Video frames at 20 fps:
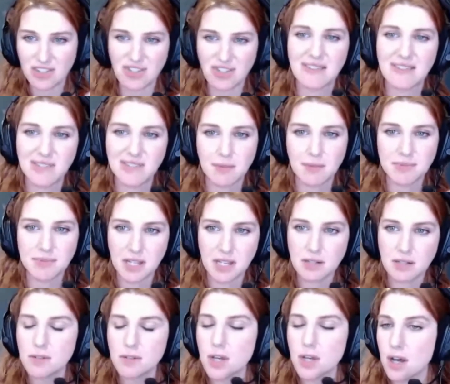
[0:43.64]
they just have to
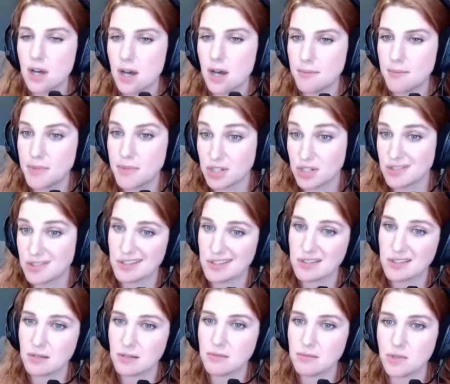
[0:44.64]
update um, their
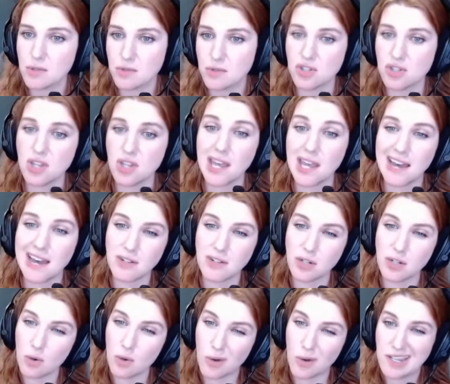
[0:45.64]
systems, which they
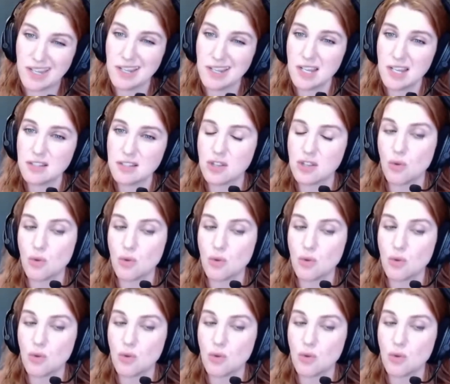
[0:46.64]
haven't quite yet.